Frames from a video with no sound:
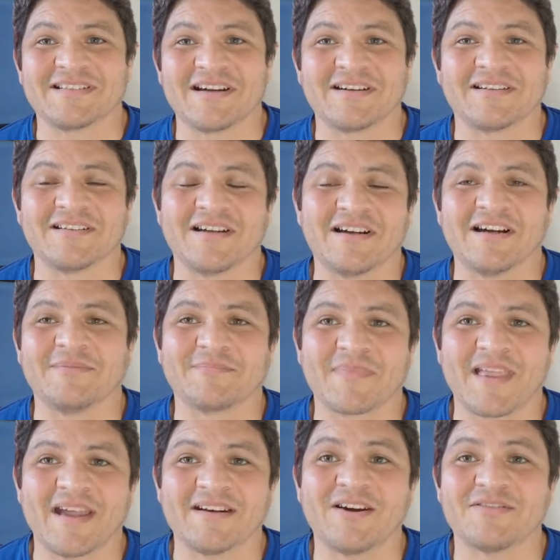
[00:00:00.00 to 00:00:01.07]

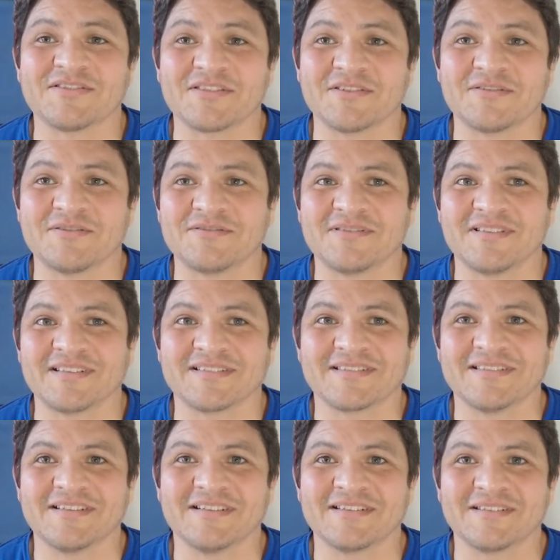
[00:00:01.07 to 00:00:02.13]
and also like
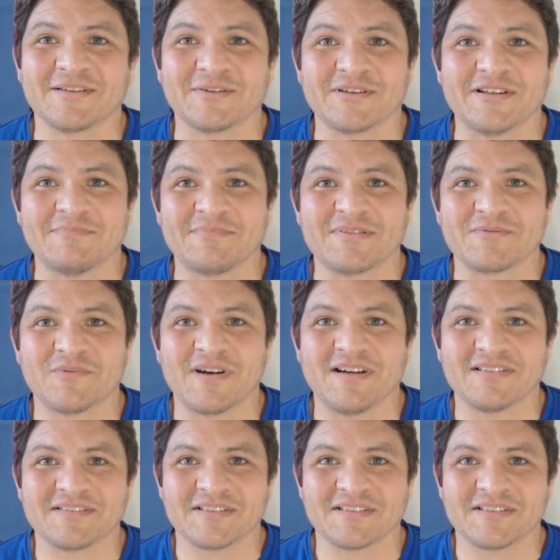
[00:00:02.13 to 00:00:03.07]
the Europe as well.